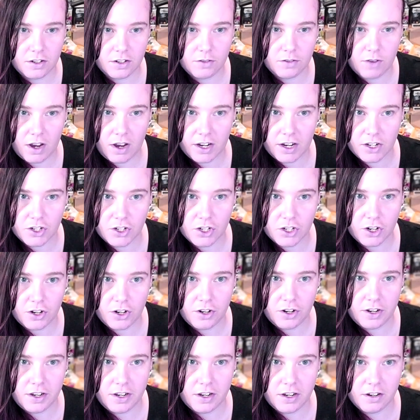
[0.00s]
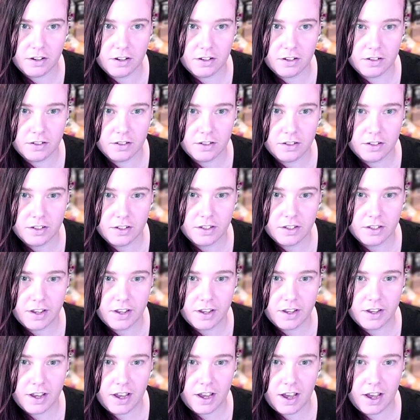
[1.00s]
can show you here
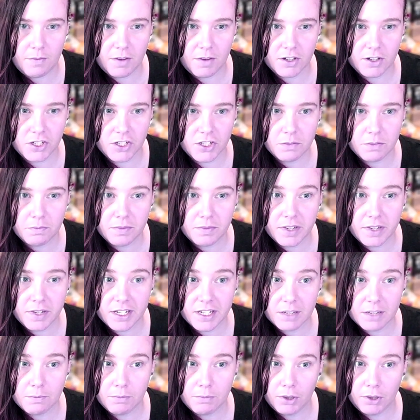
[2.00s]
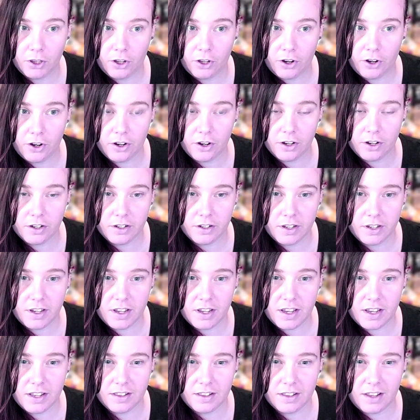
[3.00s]
how much it can blur,
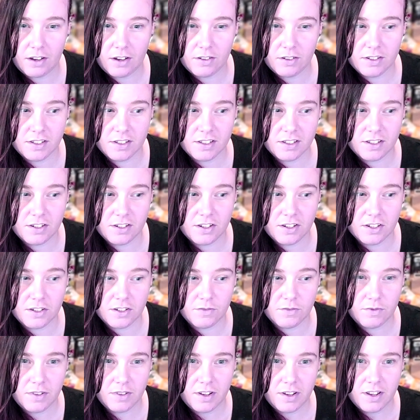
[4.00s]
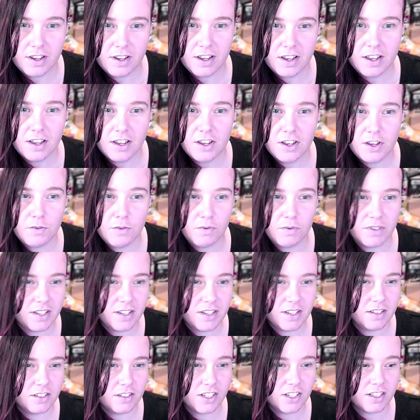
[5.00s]
and that was just. You want it
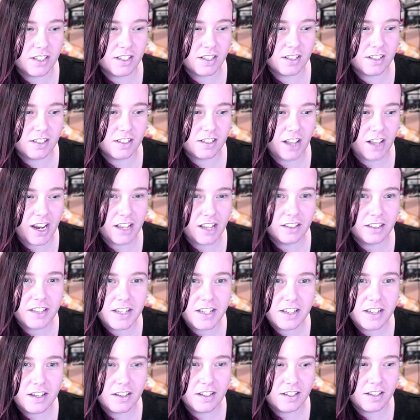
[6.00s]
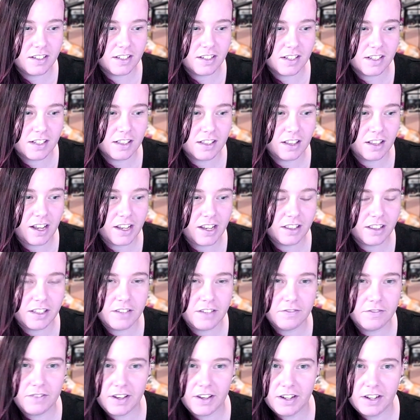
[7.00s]
just slightly
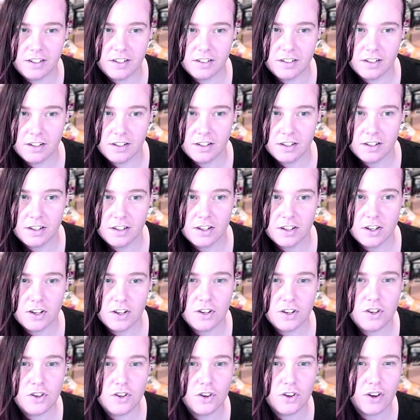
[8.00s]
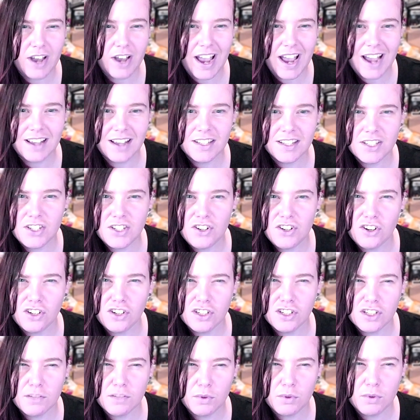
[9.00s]
faint, not as
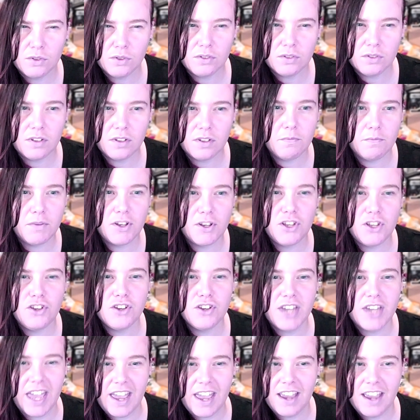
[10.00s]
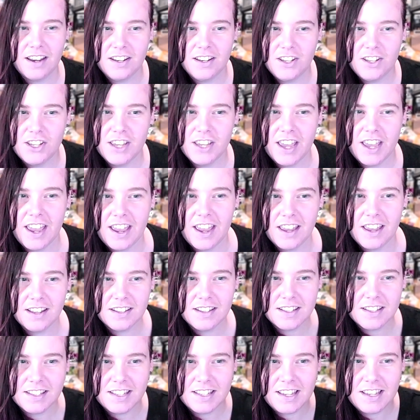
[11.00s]
noticeable, but you can
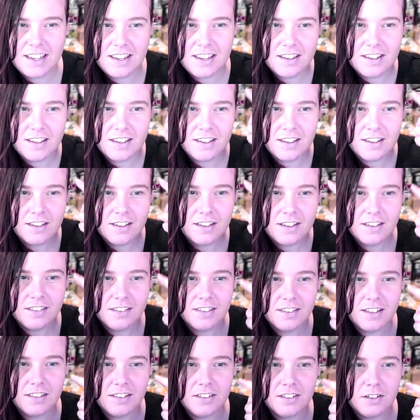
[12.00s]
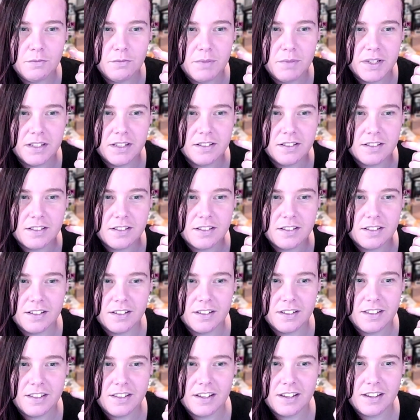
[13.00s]
see the little bits
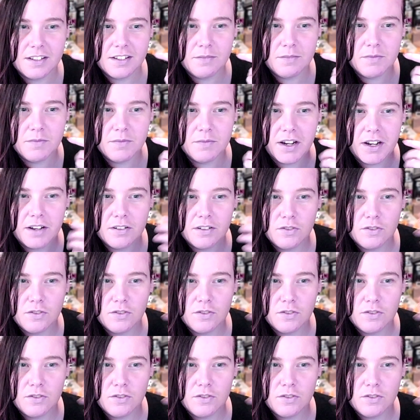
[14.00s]
that sometimes will